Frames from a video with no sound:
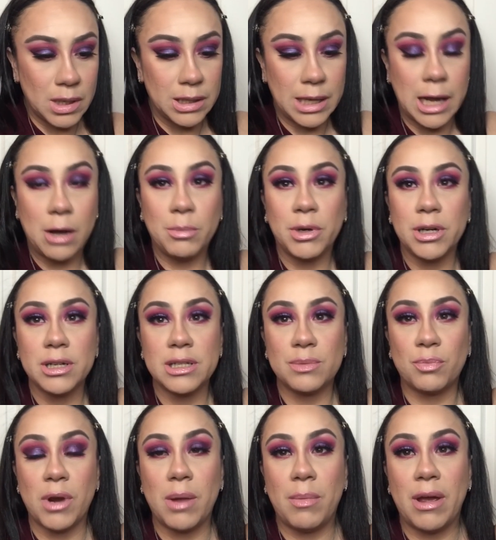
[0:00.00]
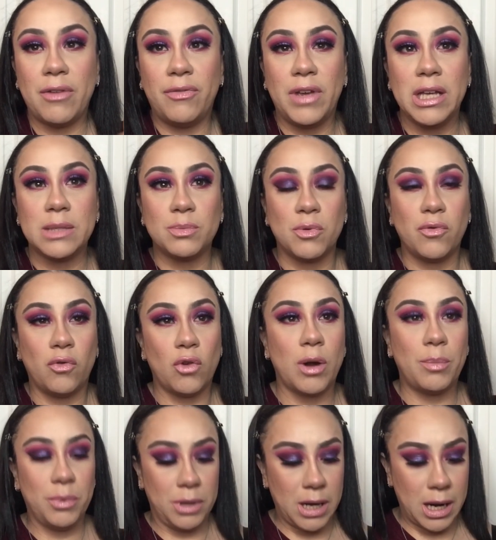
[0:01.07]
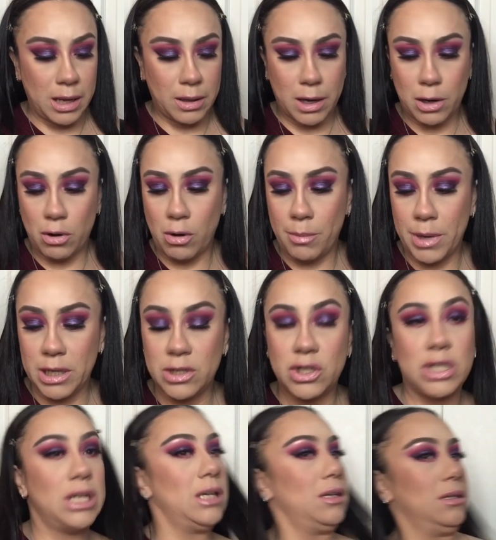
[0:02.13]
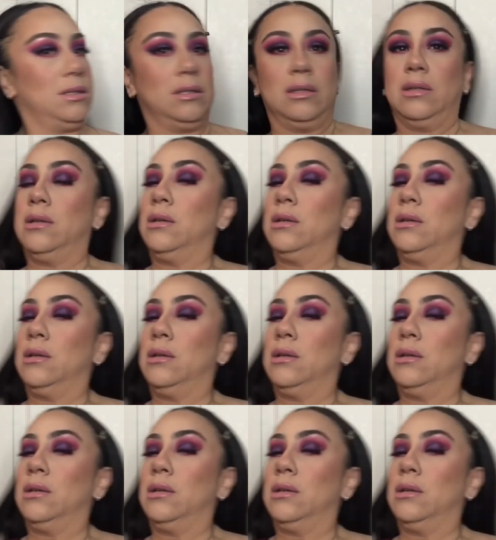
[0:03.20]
Now I'm going to spray my face before I put highlighter on my cheeks.